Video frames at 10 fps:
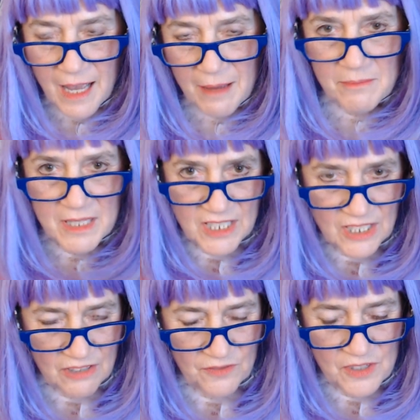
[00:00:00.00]
mention
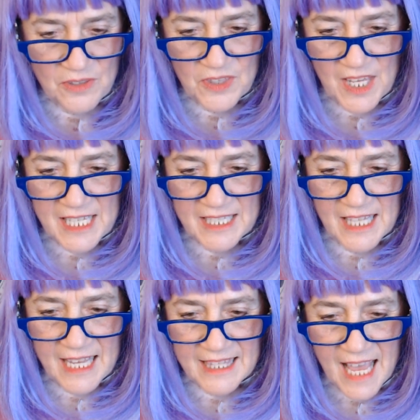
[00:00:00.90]
a few things
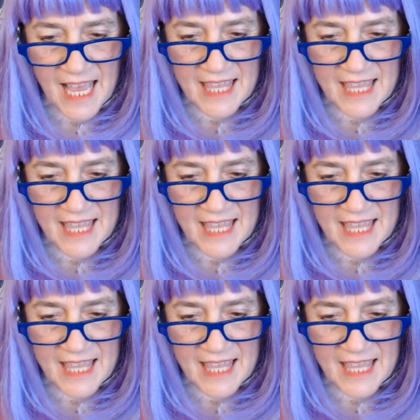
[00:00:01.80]
like that.